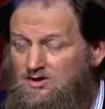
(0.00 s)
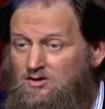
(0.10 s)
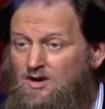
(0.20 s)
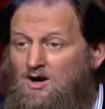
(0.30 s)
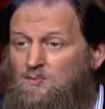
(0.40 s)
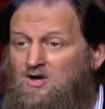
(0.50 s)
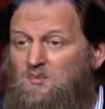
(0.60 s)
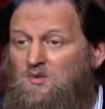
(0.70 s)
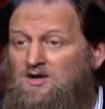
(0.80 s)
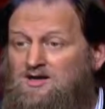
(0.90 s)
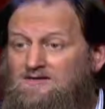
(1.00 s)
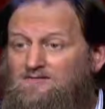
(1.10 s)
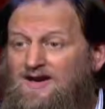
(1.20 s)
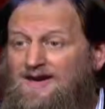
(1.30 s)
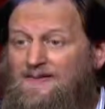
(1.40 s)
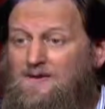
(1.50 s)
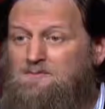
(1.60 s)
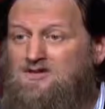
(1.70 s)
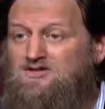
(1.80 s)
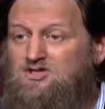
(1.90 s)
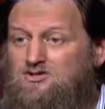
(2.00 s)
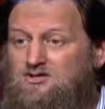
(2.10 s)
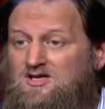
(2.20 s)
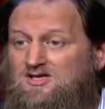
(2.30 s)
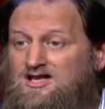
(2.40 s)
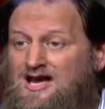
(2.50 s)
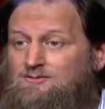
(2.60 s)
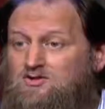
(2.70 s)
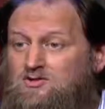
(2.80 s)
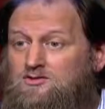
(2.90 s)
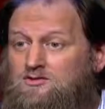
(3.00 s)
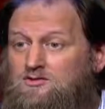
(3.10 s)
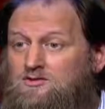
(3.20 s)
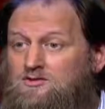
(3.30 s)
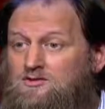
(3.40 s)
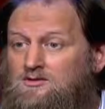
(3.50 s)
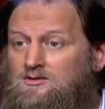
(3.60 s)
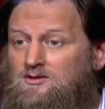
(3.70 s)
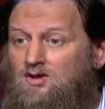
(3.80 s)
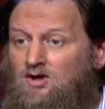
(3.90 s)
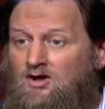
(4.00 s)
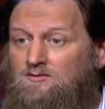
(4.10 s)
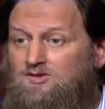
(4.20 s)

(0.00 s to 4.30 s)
You are people conveying the message of Islam to non